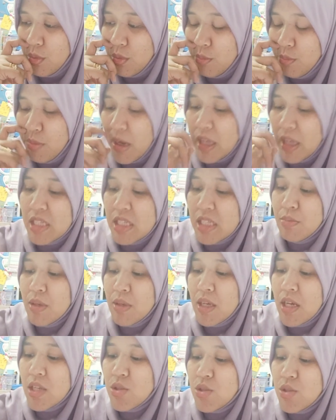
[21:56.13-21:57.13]
practice,
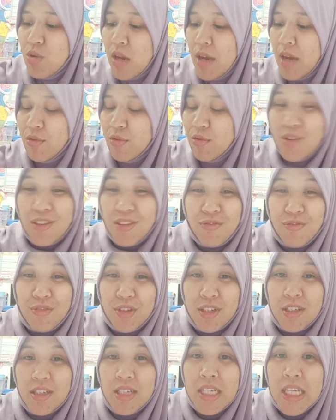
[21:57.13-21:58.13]
because you have to
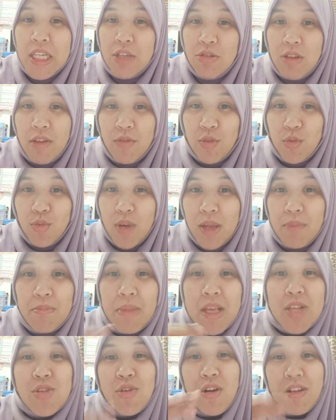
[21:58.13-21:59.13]
refer, you have to
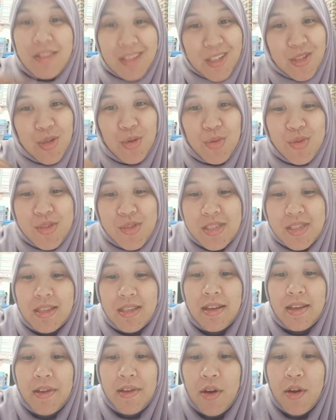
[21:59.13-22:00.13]
write based on the notes.
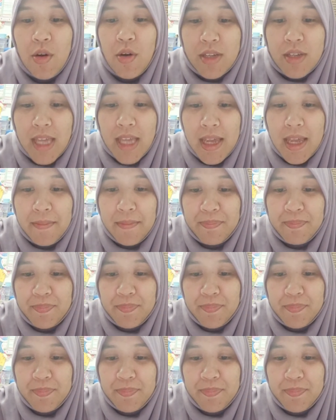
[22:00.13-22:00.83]
Okay.